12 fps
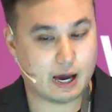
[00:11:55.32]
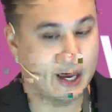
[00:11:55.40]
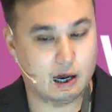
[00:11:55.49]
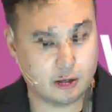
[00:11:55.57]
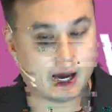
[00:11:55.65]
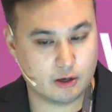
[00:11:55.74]

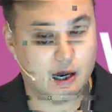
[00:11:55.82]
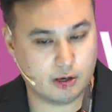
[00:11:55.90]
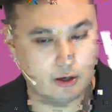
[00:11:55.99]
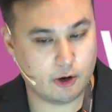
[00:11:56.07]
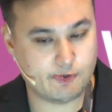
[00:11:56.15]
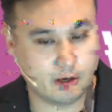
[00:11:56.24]
we
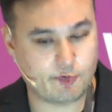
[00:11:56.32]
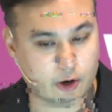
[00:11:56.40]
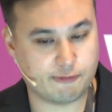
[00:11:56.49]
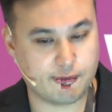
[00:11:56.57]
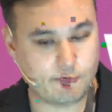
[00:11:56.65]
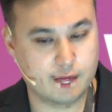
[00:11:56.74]
default
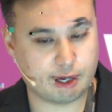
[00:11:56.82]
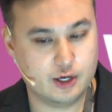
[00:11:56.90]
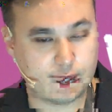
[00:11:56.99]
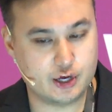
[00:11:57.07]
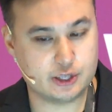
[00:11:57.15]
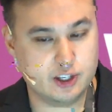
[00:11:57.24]
charge you 1
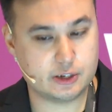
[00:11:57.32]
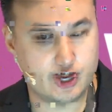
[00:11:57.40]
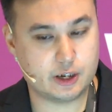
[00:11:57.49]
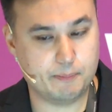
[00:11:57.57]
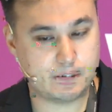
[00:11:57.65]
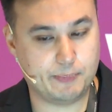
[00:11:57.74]
credit for up to
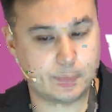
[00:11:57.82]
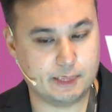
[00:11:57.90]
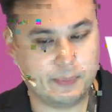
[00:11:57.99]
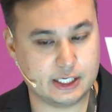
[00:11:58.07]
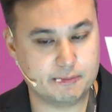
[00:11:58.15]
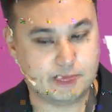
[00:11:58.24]
100 data
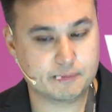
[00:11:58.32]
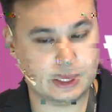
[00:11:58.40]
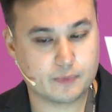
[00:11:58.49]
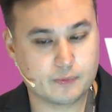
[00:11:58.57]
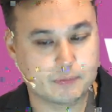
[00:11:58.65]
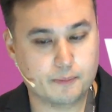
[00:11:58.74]
points,
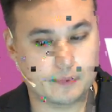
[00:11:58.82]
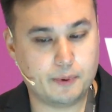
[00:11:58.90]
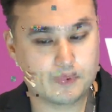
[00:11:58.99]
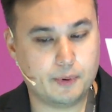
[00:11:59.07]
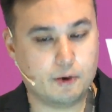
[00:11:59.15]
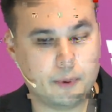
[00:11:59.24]
and then
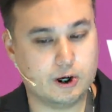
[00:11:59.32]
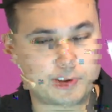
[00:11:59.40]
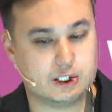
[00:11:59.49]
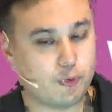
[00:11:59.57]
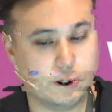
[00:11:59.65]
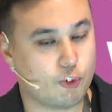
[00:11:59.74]
the
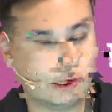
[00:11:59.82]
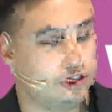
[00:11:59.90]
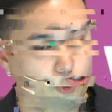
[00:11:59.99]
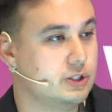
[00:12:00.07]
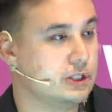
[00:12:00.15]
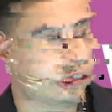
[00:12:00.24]
extra
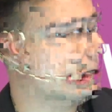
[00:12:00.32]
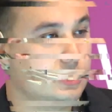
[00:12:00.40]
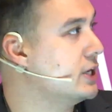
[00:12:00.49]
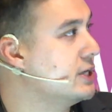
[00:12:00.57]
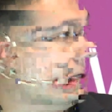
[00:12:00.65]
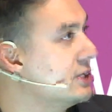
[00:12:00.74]
2
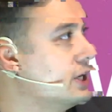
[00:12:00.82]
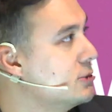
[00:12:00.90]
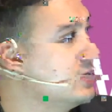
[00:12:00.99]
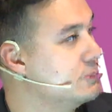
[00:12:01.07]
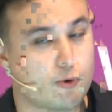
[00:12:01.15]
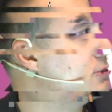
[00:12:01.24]
costs
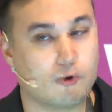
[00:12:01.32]
you